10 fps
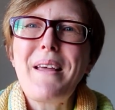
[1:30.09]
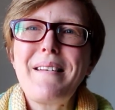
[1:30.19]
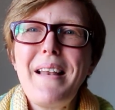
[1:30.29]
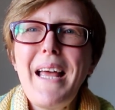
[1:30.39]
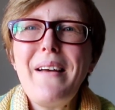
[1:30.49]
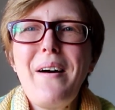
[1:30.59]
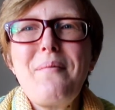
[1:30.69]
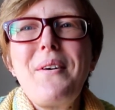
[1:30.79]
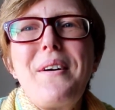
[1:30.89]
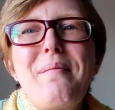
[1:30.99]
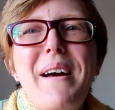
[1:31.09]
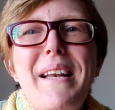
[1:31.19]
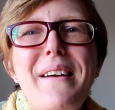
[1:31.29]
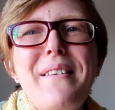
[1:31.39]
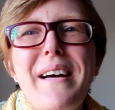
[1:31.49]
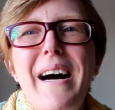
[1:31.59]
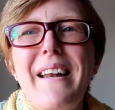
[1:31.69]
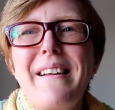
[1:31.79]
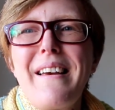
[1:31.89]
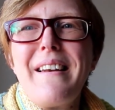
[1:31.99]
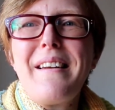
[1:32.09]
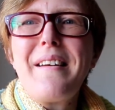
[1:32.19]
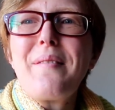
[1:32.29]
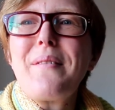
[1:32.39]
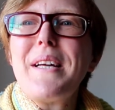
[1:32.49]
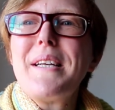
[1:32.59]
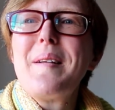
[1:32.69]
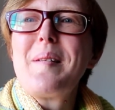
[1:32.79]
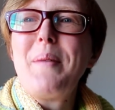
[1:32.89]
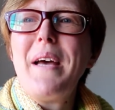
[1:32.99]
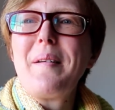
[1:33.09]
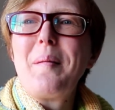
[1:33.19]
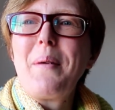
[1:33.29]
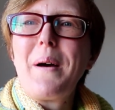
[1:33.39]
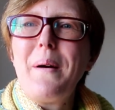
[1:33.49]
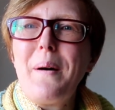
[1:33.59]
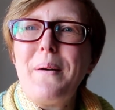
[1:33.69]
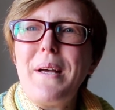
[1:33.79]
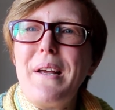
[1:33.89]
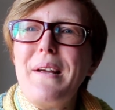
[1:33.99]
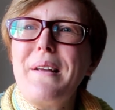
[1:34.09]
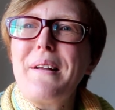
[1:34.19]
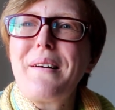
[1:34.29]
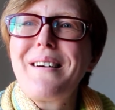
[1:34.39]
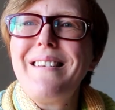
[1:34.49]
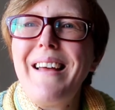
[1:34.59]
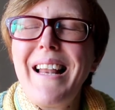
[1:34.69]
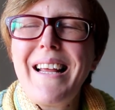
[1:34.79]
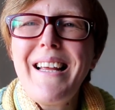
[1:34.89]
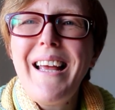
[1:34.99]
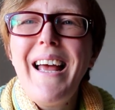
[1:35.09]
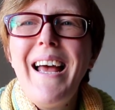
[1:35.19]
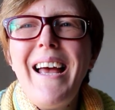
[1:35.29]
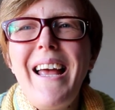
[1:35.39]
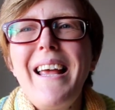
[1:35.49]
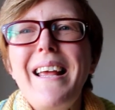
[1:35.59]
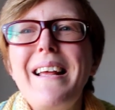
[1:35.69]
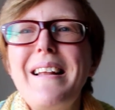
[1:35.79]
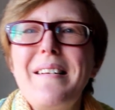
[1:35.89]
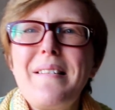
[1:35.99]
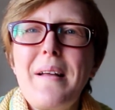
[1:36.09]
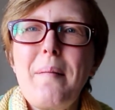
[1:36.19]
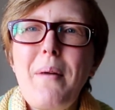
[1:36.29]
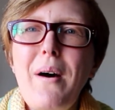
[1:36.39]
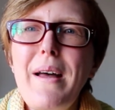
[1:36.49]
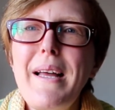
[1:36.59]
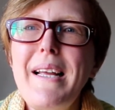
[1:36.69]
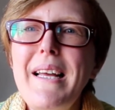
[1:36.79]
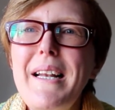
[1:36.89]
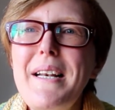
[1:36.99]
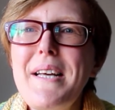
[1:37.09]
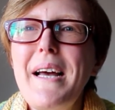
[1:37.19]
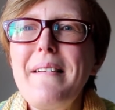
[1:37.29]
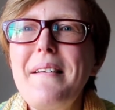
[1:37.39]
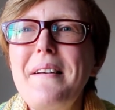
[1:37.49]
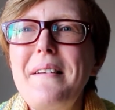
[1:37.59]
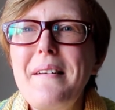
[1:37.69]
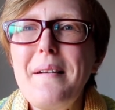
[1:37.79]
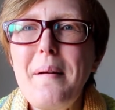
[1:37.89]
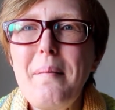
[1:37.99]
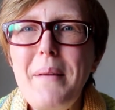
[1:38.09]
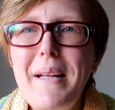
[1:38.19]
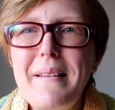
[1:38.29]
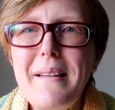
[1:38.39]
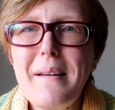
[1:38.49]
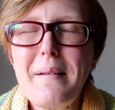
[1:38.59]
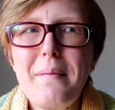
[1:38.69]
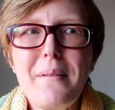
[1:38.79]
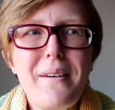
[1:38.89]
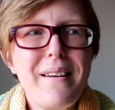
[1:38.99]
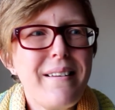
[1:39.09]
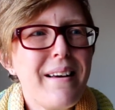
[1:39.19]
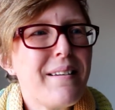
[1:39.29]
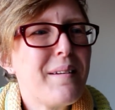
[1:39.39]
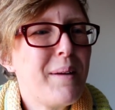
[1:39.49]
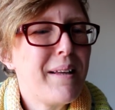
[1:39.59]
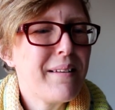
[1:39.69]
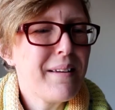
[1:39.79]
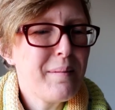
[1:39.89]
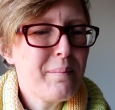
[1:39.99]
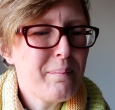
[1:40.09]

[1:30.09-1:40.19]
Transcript: Today I'm wearing my neon cardigan, which is a pattern by Hohi Locatelli, and my enchanted Mesa, not enchanted Mesa,